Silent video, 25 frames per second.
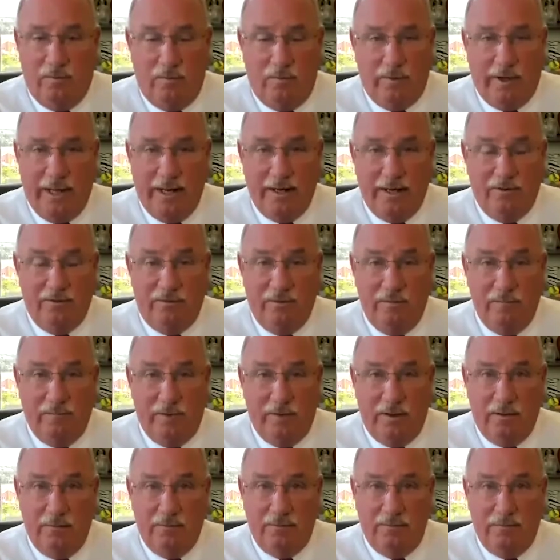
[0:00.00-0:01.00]
Hennessy
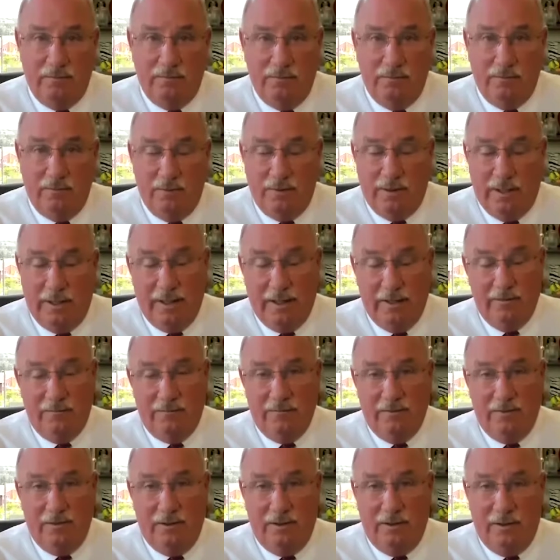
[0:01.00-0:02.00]
Funds,
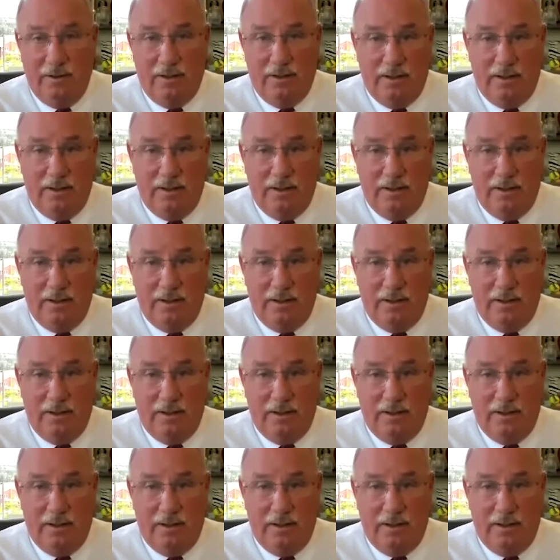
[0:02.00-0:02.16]
Hennessy,